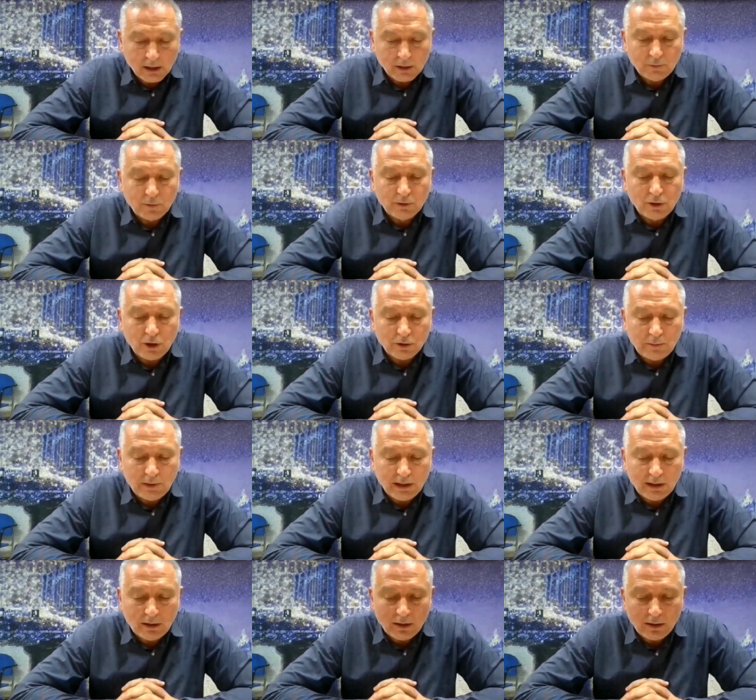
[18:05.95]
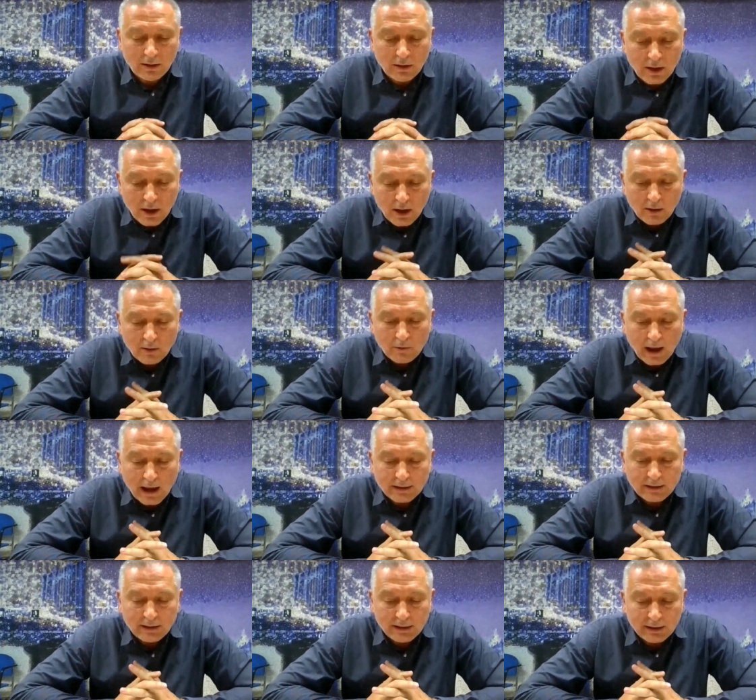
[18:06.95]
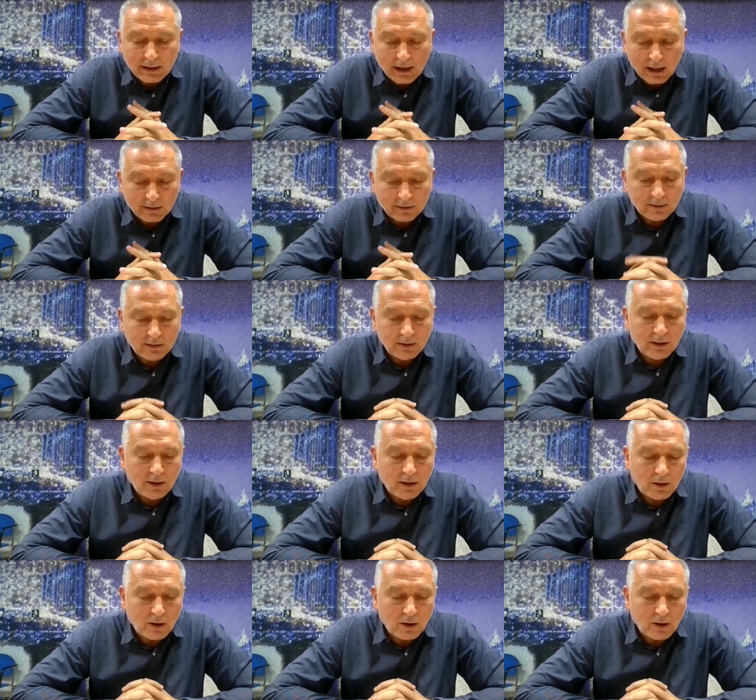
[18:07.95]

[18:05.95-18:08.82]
it would not be a writing hand